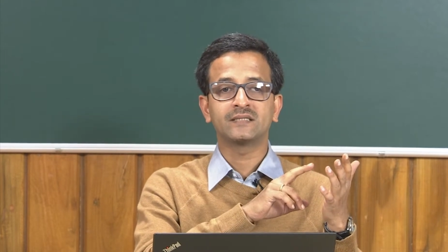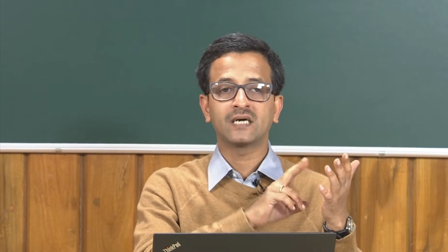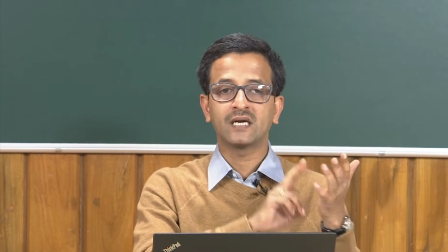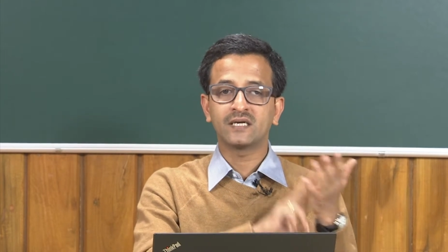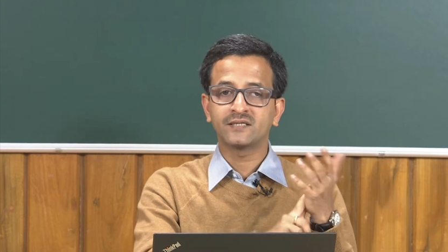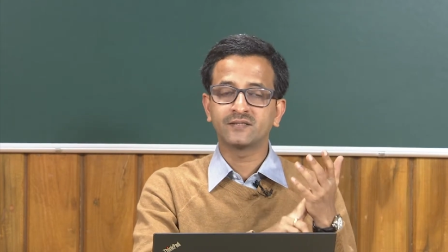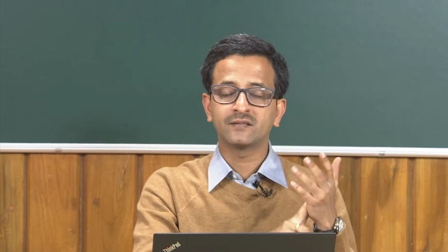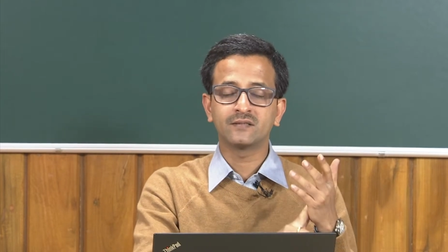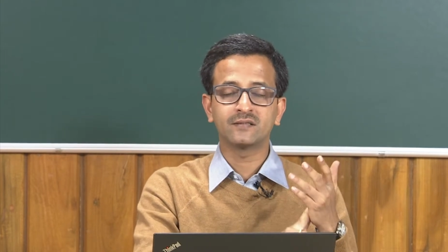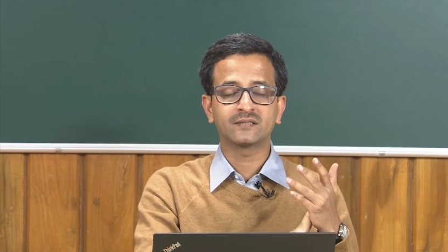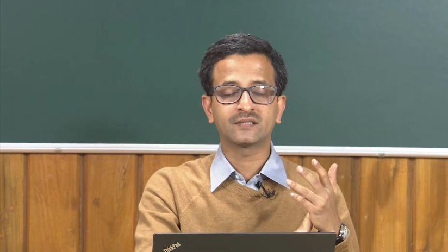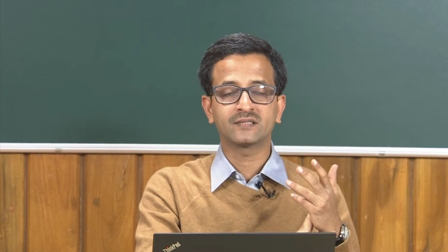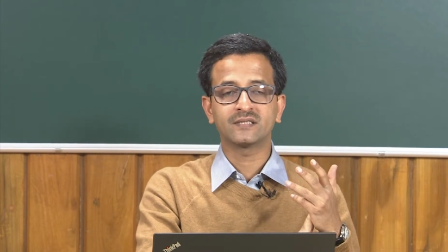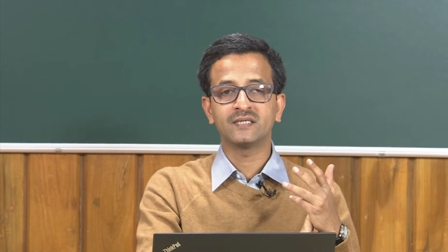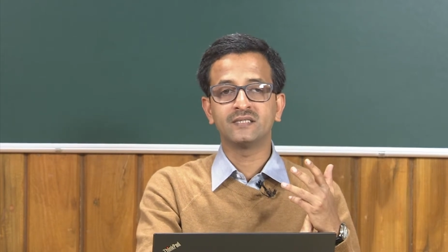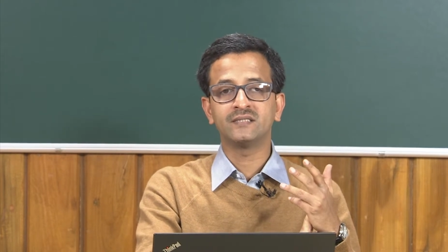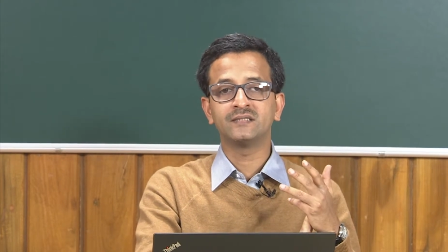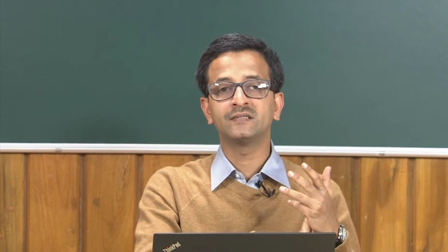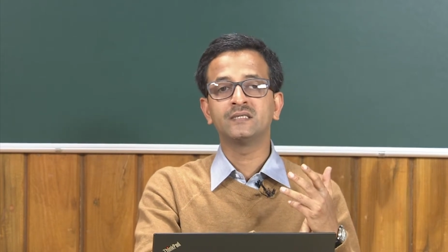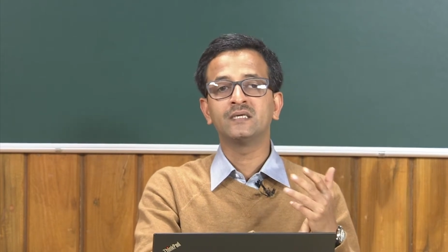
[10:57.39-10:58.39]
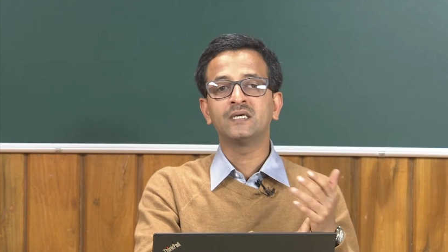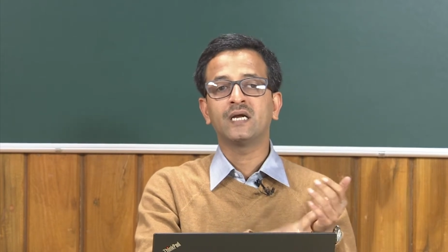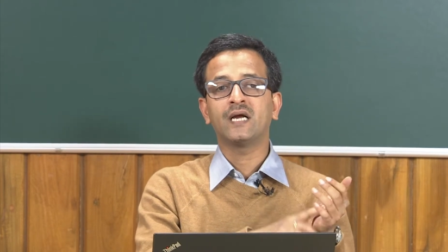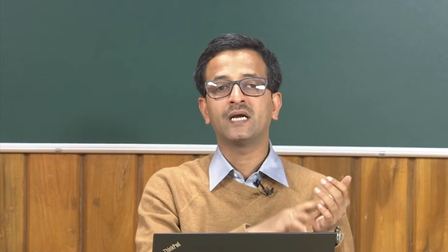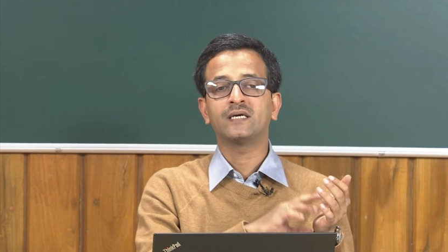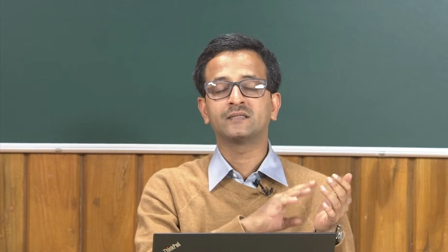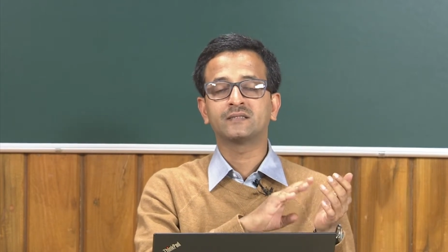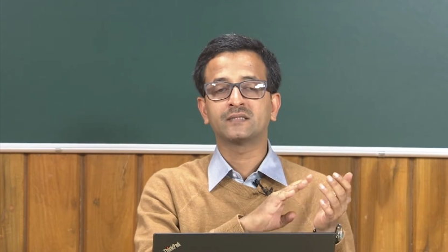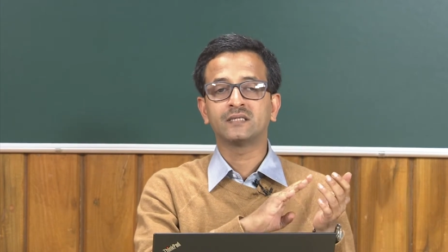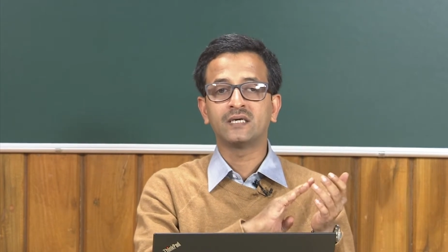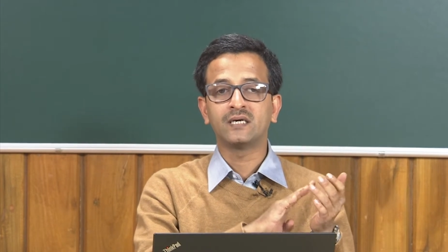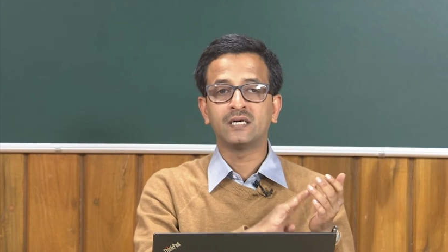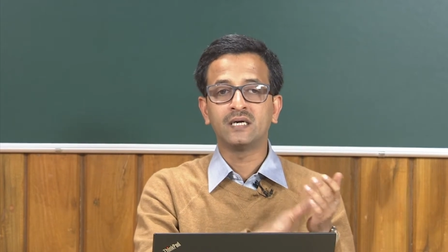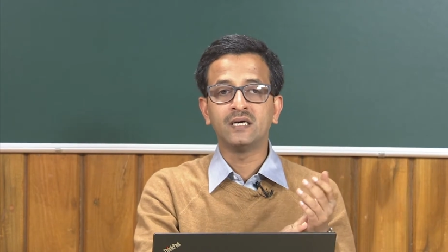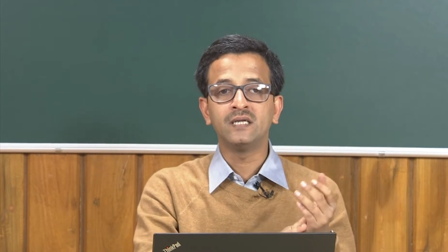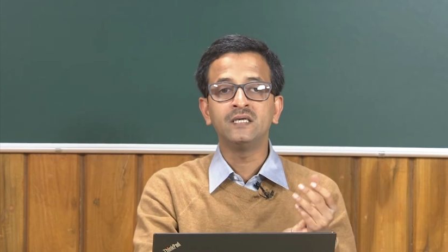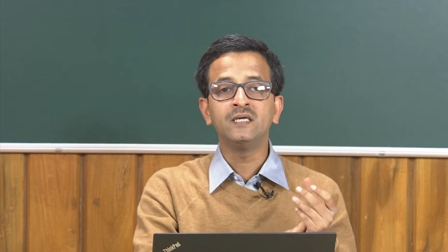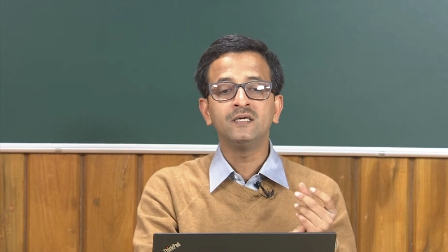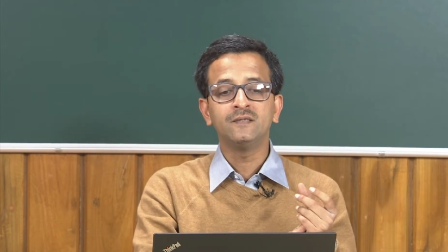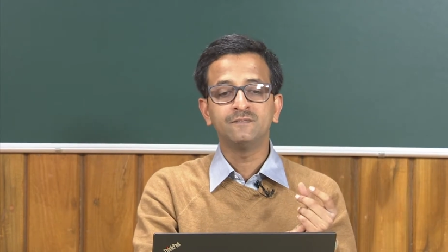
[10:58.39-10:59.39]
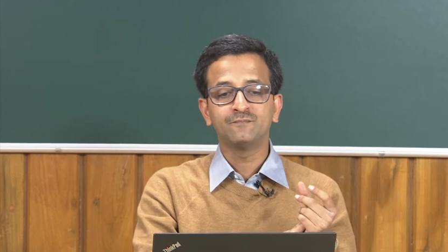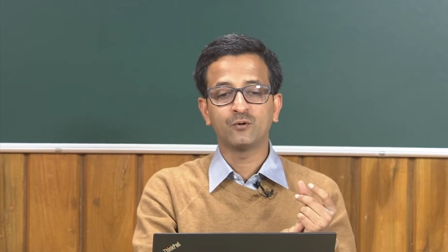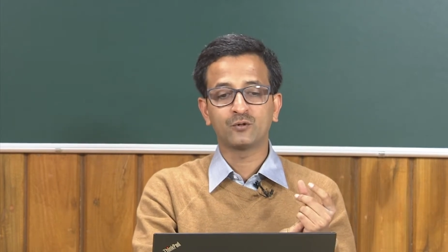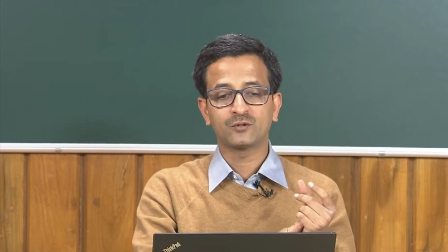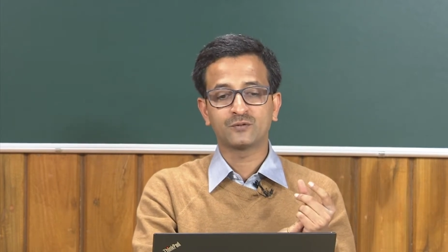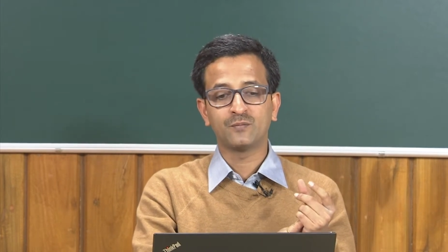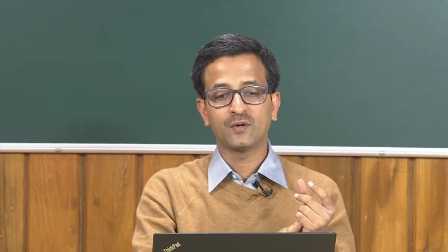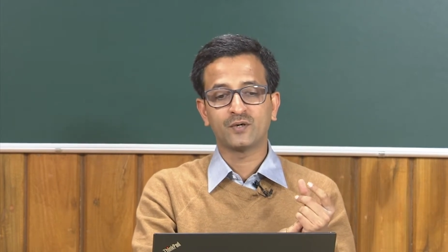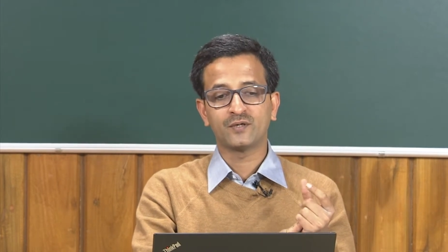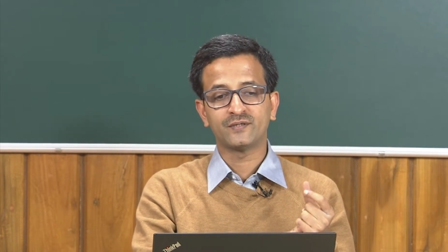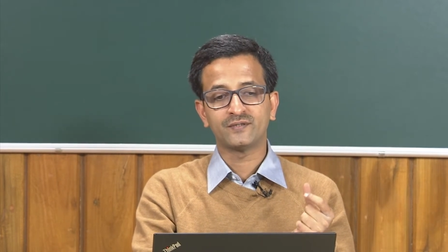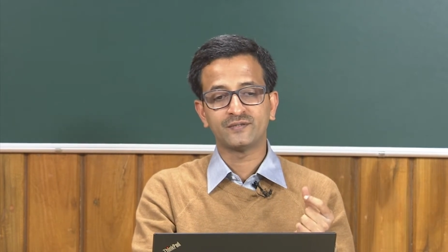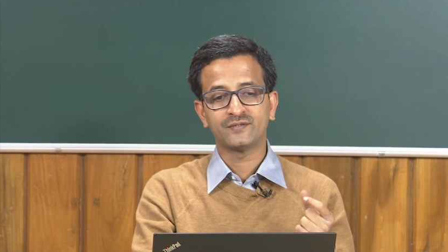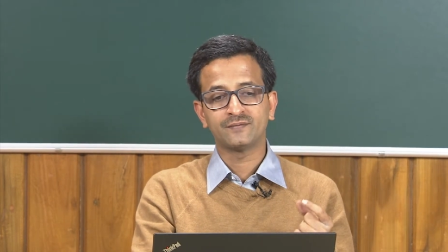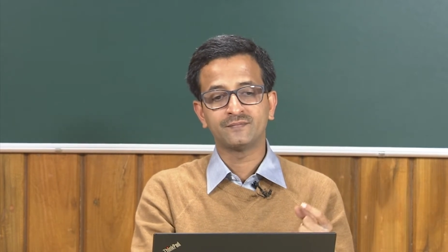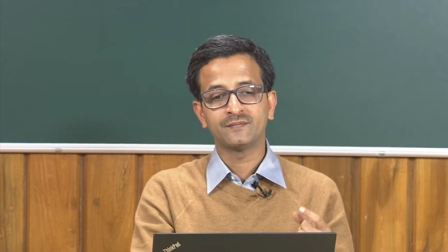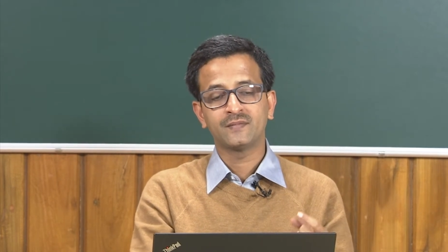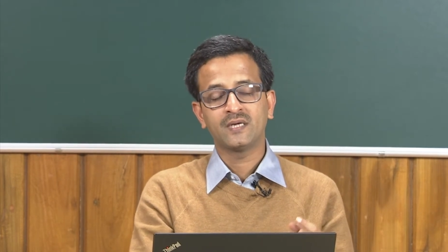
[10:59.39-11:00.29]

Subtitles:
cultural studies, and thirdly postmodernism.